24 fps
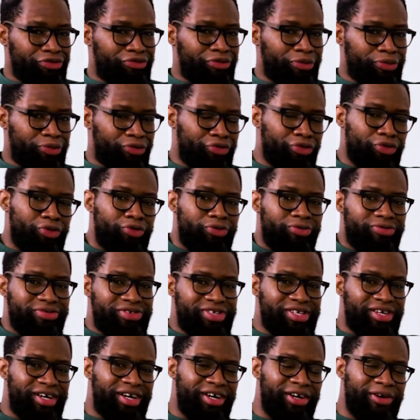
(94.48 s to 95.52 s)
from the
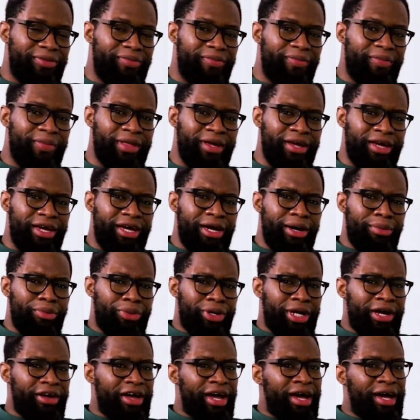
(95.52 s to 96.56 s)
rules,
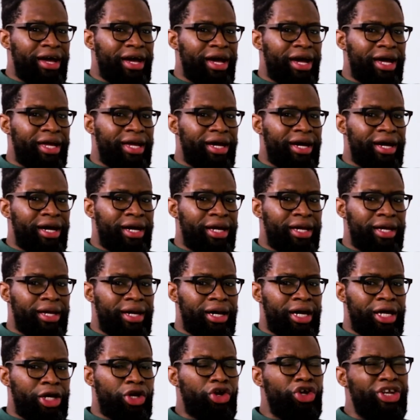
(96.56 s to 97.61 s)
but
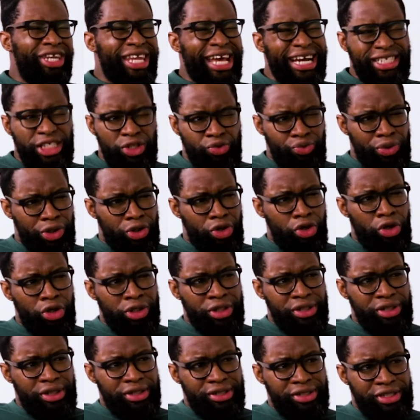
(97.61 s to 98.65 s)
I connected with
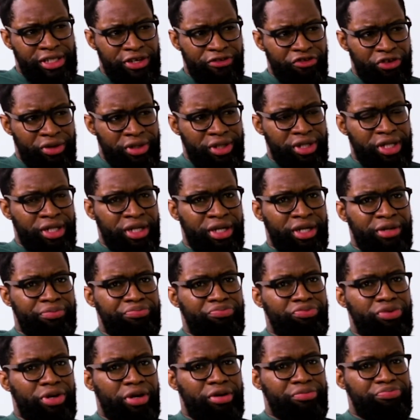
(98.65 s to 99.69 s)
God differently,
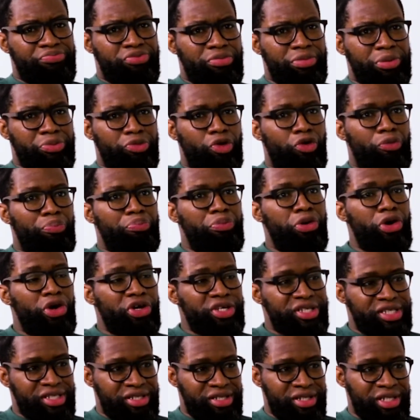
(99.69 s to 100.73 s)
probably more
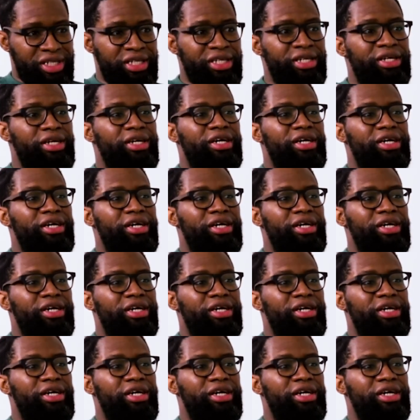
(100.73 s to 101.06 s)
personally,